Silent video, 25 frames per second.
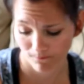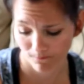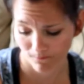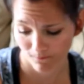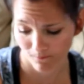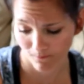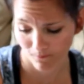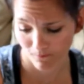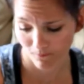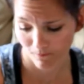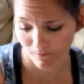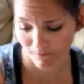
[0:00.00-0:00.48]

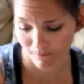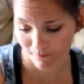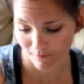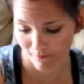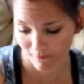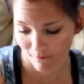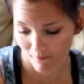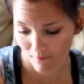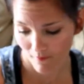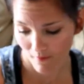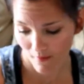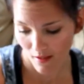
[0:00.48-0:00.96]

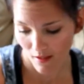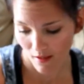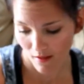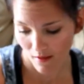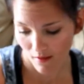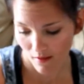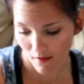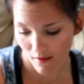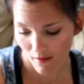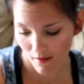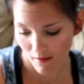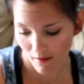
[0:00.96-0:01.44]

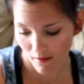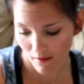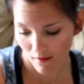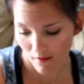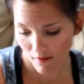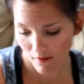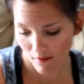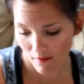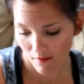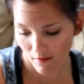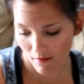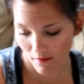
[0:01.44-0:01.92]

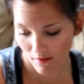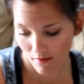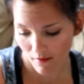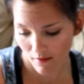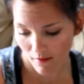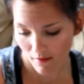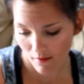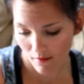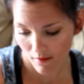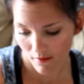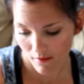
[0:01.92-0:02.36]
(silence)